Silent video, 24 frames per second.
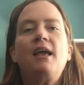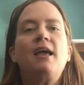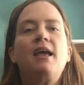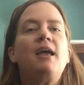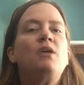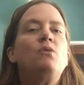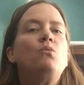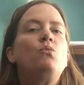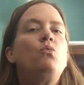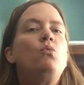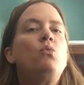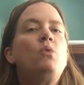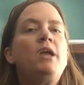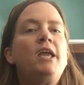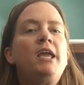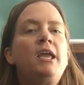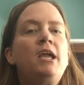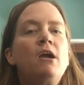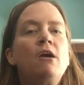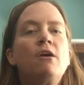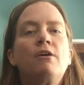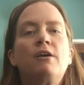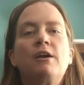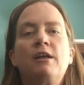And we
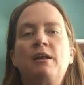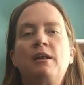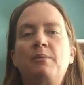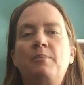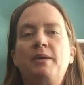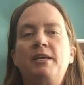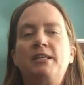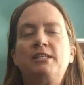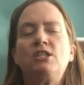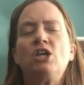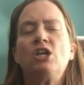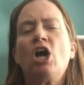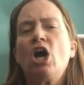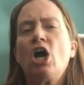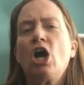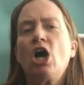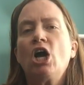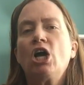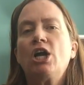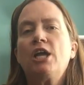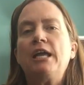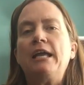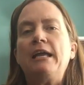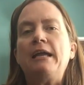are going to be
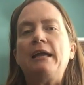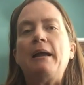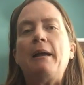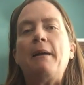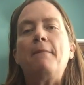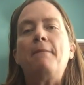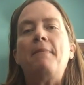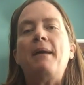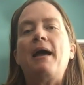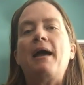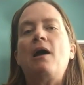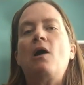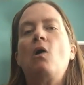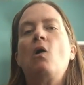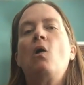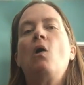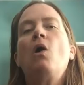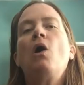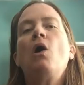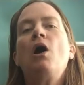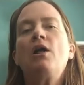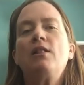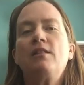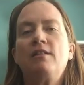talking about
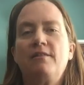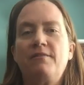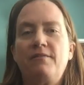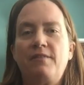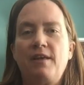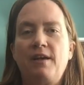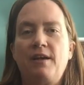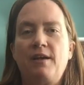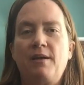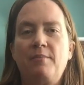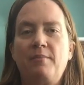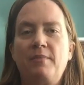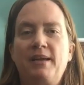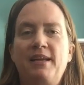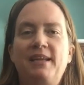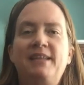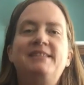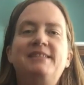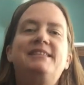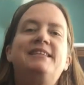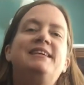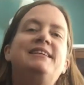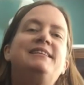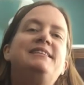all of them
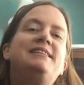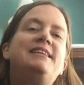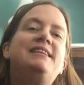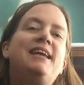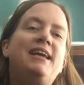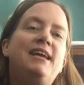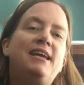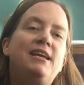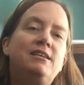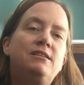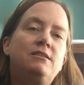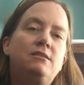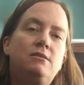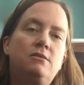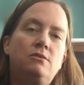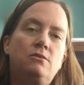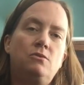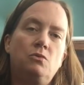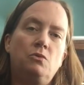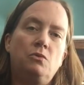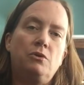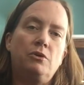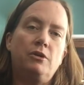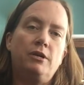in today's
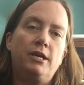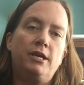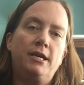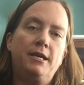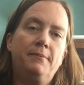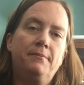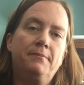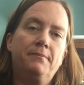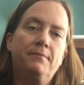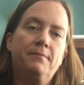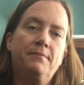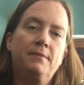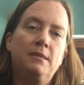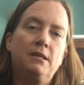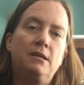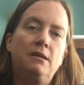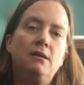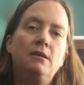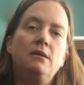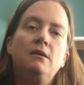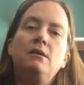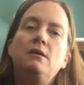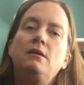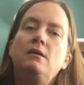story.
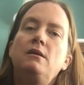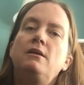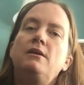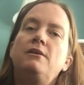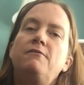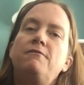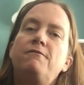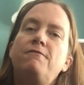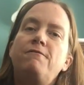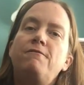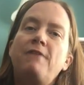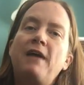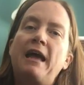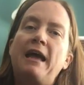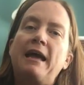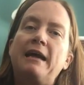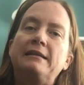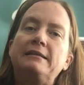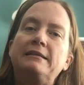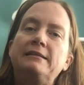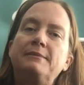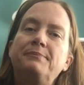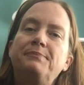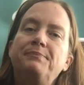In
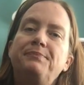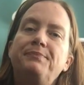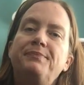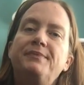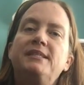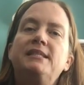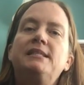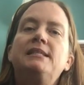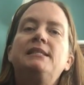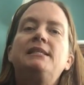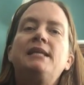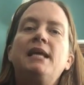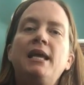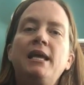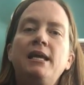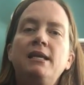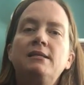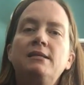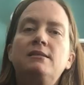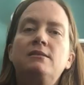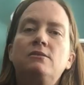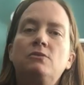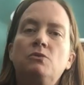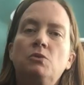fact,
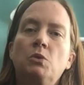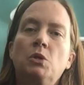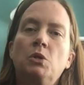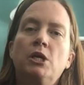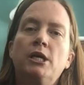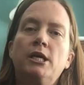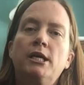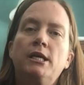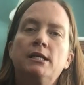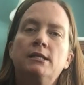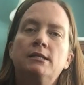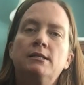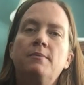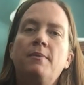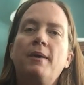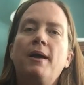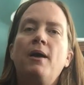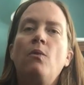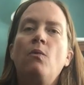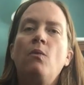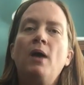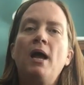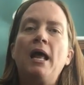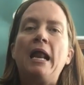today's story is
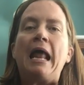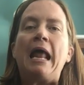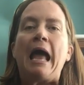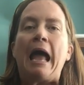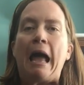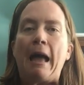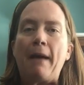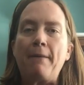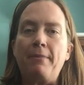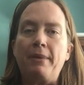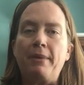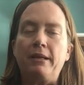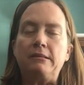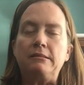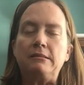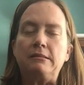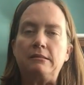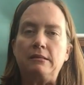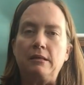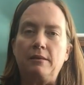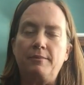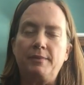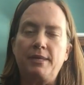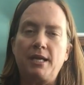about what happens
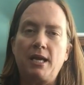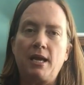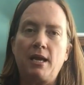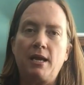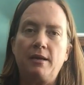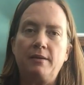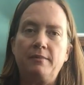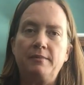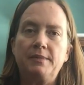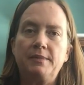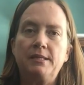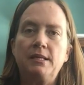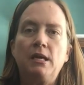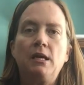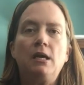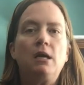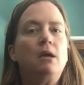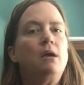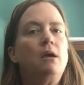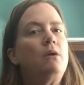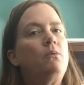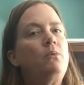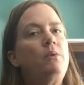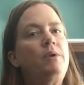sometimes
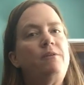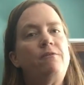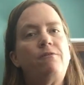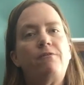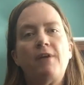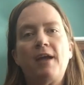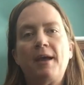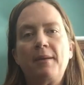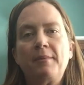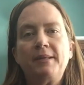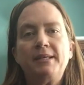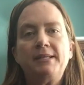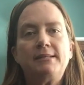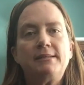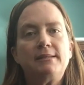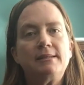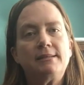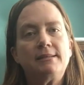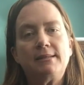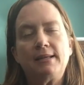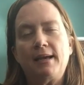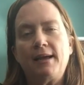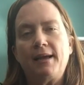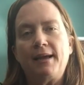when families
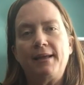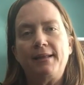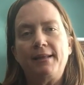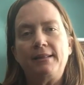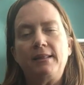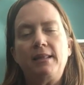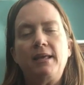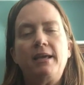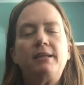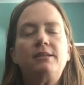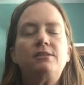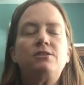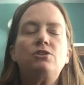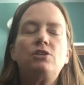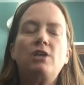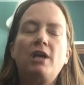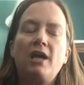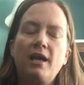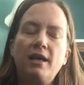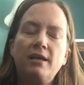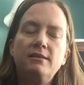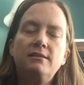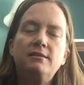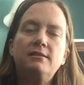decide they
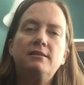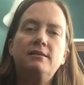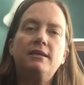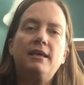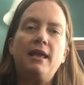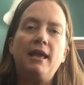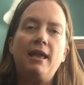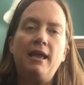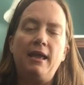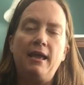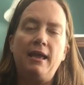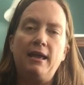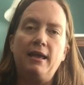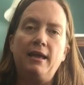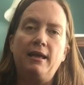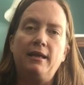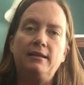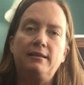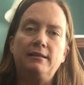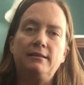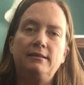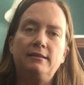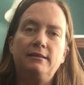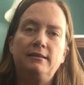just
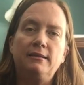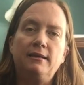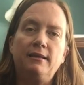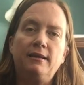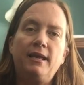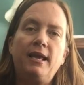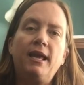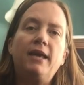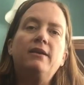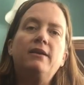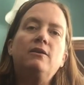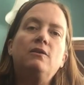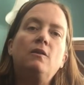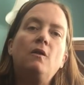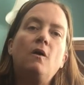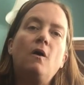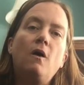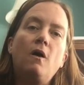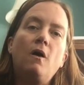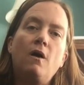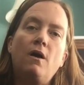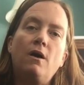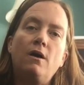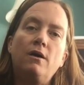can't get
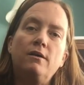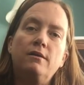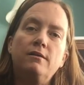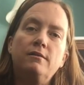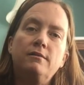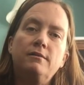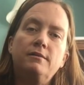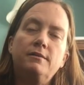along.